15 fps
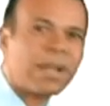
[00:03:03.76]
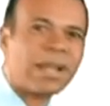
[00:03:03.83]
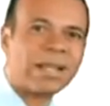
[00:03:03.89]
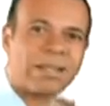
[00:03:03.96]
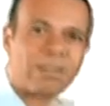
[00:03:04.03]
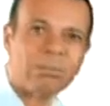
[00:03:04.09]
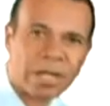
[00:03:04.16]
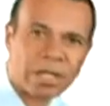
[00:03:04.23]

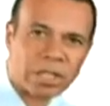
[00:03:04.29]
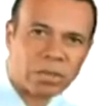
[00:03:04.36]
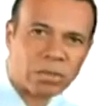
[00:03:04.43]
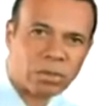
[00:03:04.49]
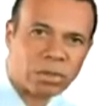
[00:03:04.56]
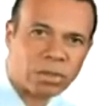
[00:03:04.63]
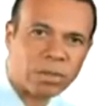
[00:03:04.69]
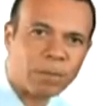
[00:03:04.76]
that's the magic
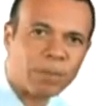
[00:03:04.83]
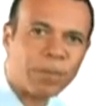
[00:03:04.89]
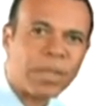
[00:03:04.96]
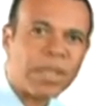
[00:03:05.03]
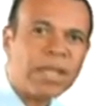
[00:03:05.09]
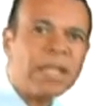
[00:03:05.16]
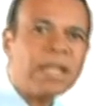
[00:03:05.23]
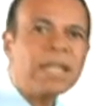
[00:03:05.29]
words.
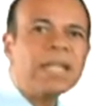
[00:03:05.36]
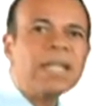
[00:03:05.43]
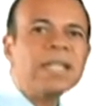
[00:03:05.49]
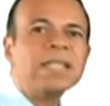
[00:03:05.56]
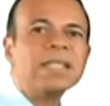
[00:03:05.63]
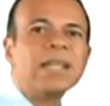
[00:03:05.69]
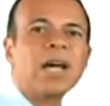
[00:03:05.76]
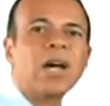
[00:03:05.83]

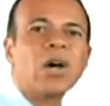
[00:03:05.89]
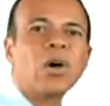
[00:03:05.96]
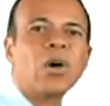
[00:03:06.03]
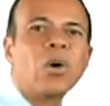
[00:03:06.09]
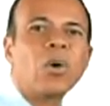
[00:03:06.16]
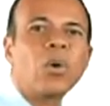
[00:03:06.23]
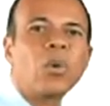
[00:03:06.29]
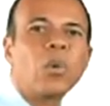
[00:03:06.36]

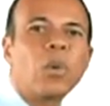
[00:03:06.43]
So,